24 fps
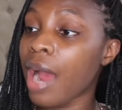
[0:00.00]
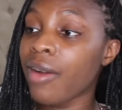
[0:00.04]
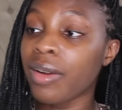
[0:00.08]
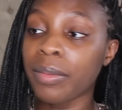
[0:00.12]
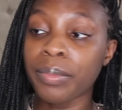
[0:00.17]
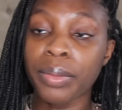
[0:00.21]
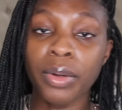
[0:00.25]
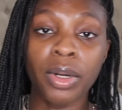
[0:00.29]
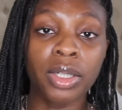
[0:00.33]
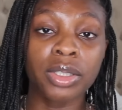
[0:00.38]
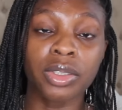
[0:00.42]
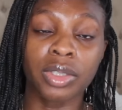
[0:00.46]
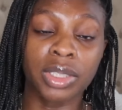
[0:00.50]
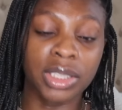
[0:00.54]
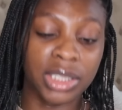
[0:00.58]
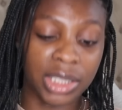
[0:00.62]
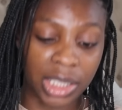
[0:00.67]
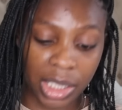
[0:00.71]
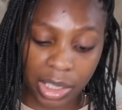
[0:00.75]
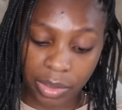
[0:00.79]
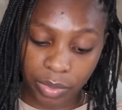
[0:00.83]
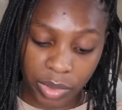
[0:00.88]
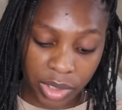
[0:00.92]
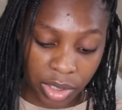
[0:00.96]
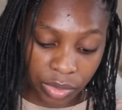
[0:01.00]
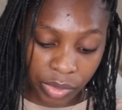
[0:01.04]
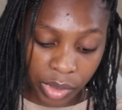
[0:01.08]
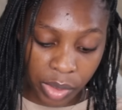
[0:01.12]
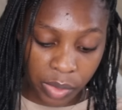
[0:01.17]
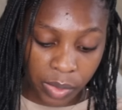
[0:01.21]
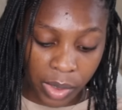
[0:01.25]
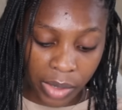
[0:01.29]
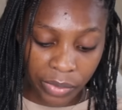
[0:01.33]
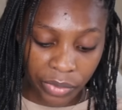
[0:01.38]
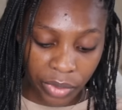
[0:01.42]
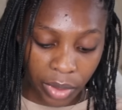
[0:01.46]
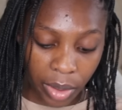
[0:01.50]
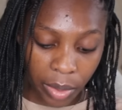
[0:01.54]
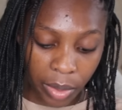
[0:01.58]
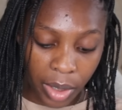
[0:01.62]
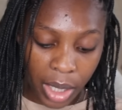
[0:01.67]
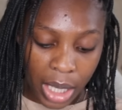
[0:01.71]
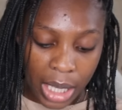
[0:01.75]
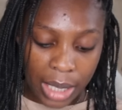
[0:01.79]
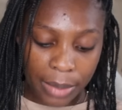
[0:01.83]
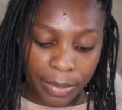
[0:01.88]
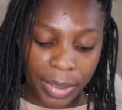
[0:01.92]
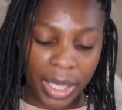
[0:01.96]
Aaron Pod, honestly, he was a real one for
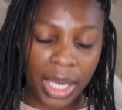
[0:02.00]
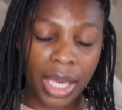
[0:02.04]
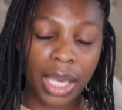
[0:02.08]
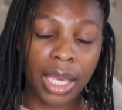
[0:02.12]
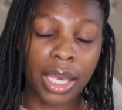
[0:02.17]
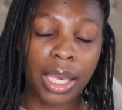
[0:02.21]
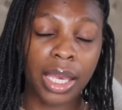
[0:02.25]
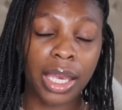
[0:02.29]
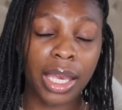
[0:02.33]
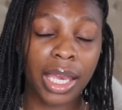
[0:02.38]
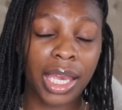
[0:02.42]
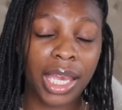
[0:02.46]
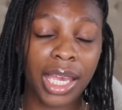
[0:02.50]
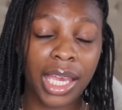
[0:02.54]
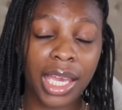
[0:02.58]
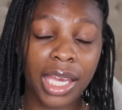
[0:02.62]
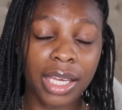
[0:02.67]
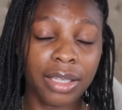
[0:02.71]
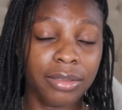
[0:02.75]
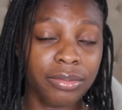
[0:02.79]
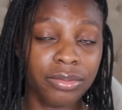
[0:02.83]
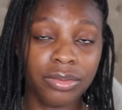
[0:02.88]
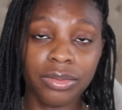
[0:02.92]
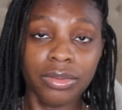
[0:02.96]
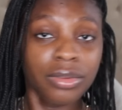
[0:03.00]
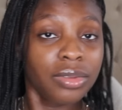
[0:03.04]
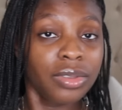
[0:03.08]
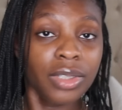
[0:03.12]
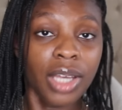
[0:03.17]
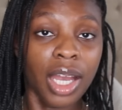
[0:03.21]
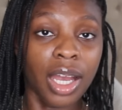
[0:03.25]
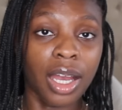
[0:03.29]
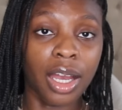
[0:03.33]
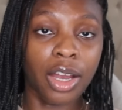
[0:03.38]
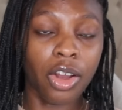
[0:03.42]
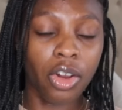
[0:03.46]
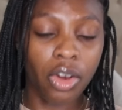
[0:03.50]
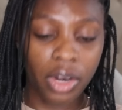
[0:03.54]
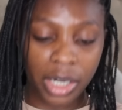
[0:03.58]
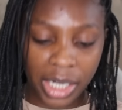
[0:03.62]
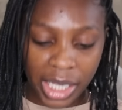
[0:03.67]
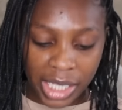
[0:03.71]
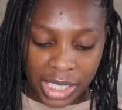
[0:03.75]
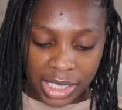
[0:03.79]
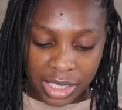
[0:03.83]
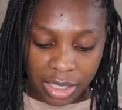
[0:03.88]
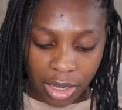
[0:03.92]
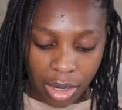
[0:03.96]
being
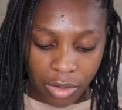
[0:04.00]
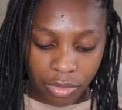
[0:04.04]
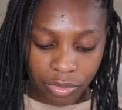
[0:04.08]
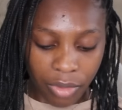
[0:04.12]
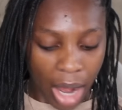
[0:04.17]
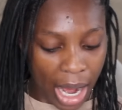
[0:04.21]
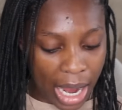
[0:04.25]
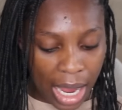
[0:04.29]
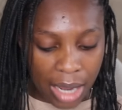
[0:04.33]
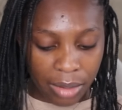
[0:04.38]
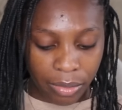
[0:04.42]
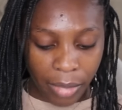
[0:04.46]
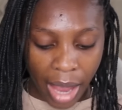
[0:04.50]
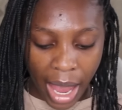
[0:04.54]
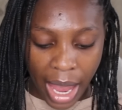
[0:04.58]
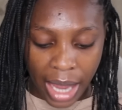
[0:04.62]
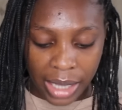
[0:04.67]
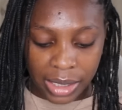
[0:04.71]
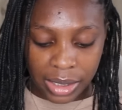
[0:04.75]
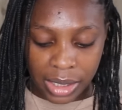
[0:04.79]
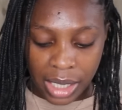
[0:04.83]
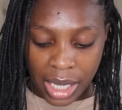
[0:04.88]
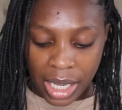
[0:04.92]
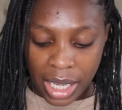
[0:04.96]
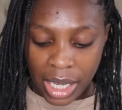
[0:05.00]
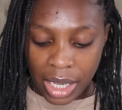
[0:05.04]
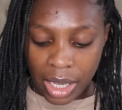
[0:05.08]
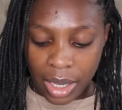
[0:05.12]
Ollie's right-hand man.